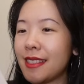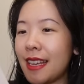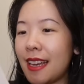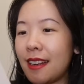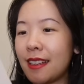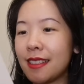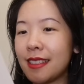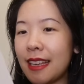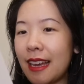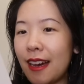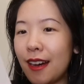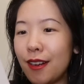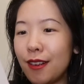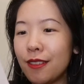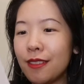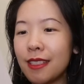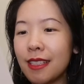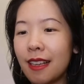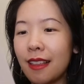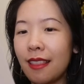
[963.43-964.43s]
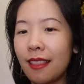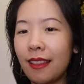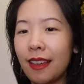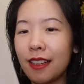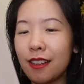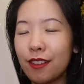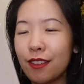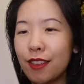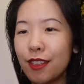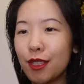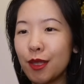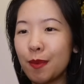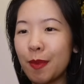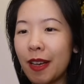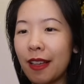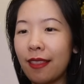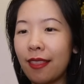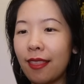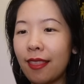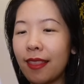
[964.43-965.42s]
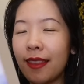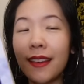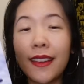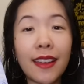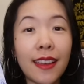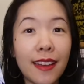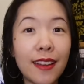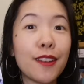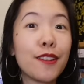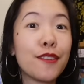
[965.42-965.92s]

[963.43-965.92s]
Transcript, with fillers: and it's out later this month in